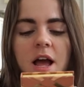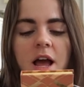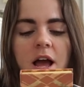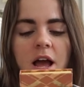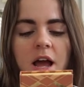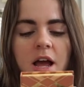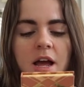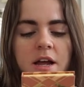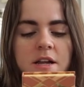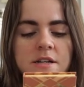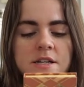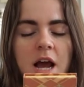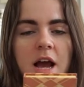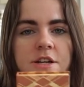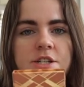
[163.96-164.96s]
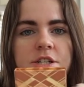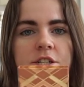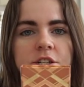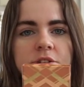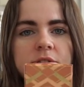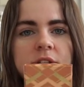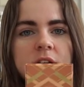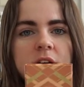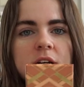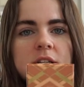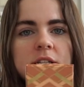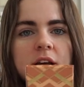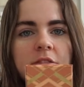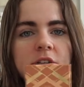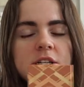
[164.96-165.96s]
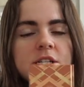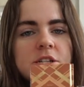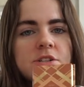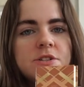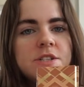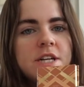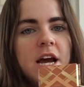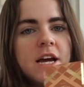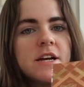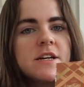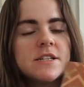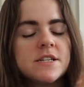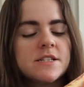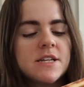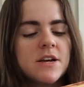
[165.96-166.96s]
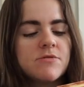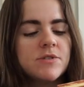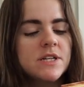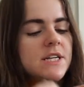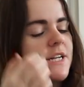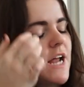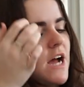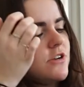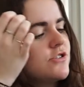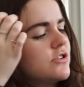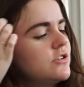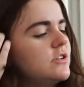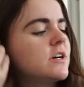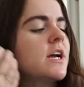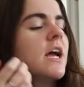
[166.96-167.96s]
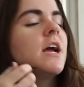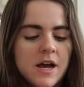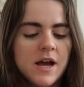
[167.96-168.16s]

And I just use this every single day because it's like really natural looking.